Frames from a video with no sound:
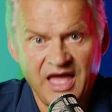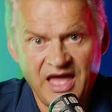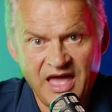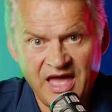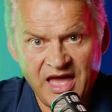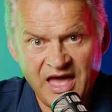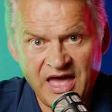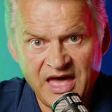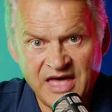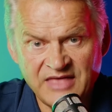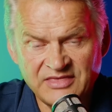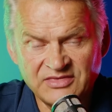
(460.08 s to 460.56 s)

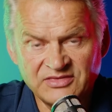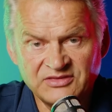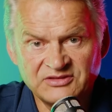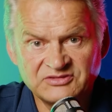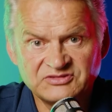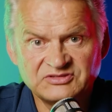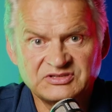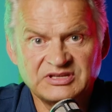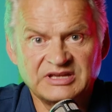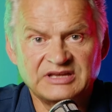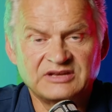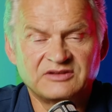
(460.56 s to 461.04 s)
and the
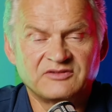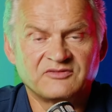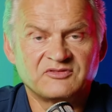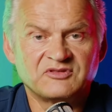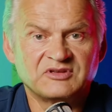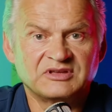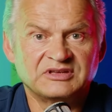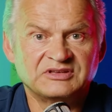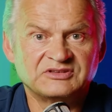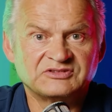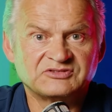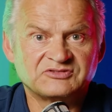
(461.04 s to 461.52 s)
state of
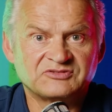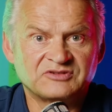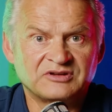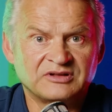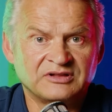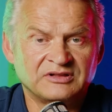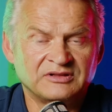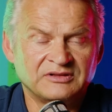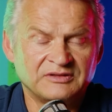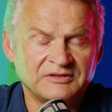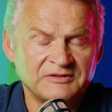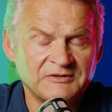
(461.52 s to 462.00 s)
the
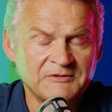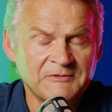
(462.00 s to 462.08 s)
Israel,